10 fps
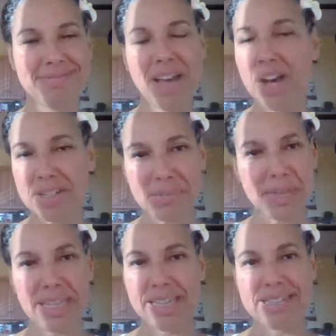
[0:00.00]
hugged
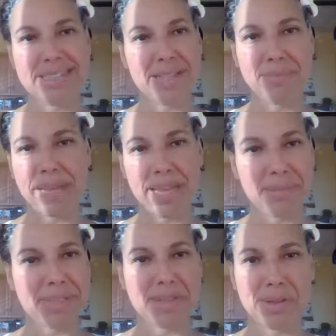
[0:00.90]
me and said,
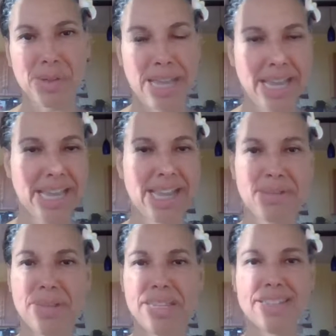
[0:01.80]
"Babe, it's okay.
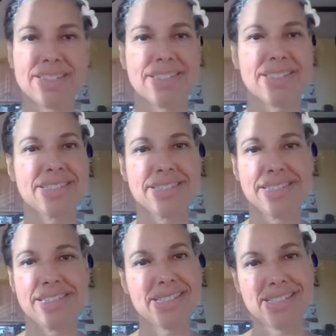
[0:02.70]
I mean, just
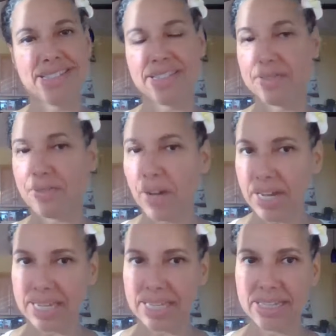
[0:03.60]
it's
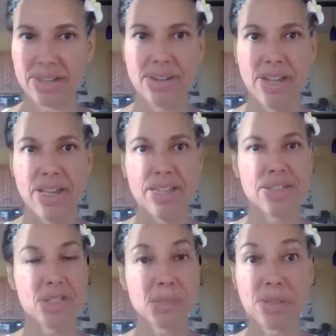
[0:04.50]
fine.
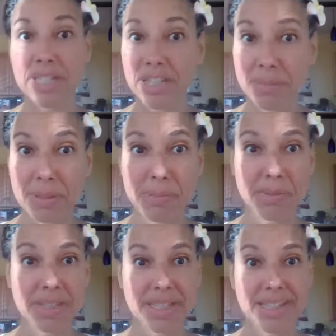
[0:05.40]
There's plenty of
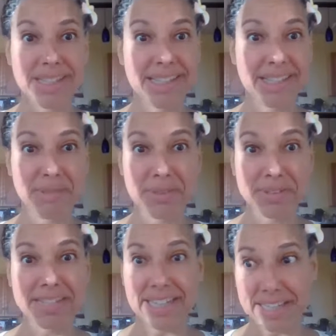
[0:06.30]
people that
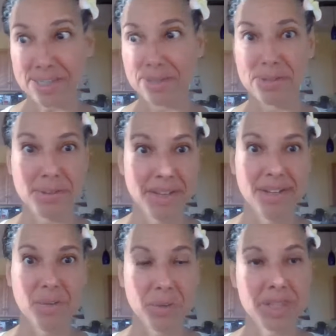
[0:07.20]
will take you
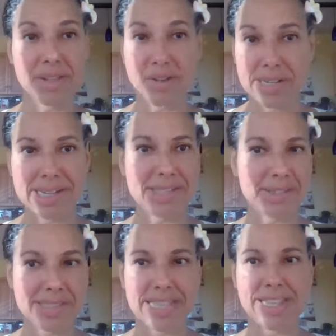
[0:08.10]
with the
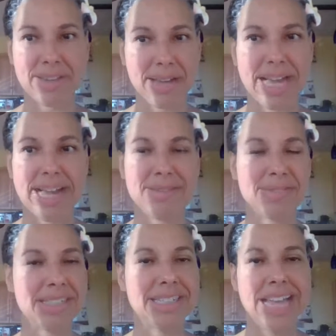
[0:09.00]
credentials that you
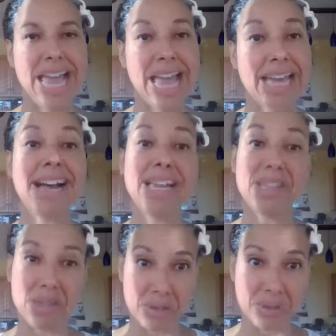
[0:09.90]
have." And I
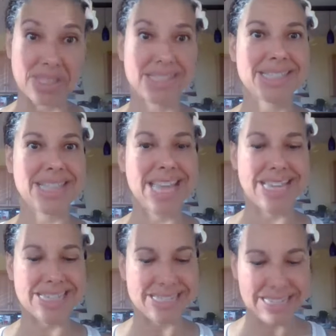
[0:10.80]
know this.
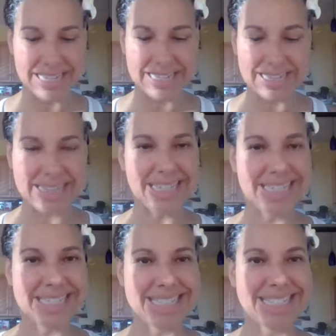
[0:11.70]
And the thing
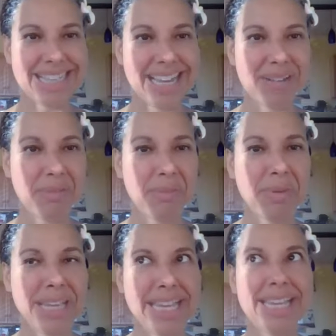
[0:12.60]
is that
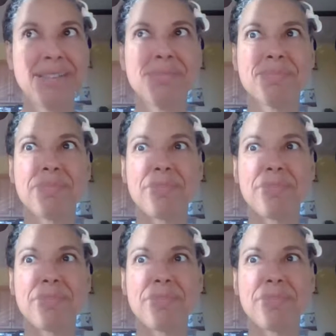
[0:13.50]
we